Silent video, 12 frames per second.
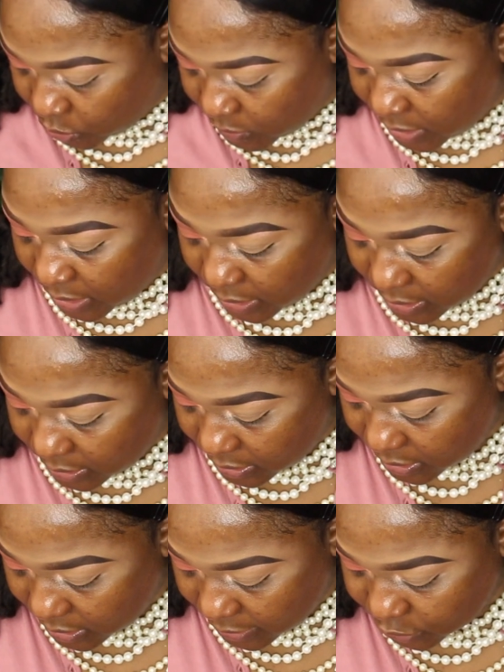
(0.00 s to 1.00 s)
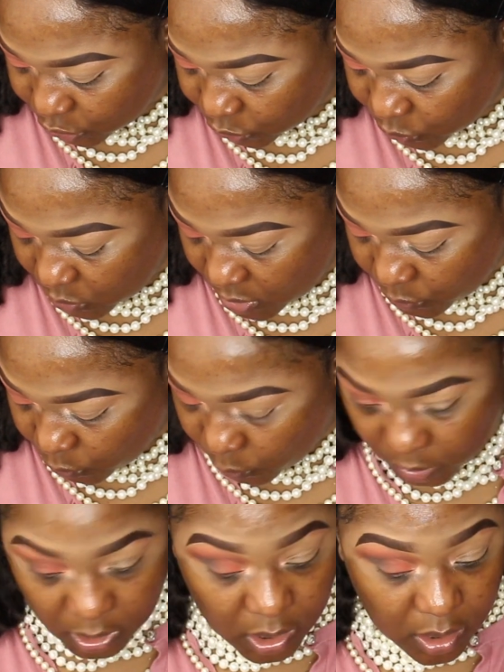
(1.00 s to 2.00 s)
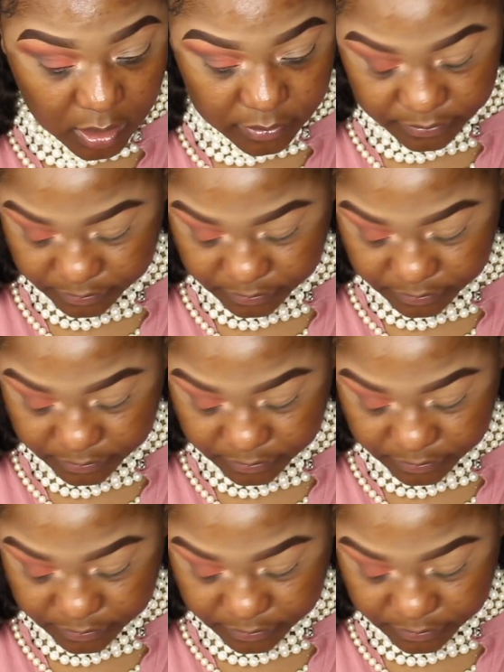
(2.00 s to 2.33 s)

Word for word: to go ahead and do a wing.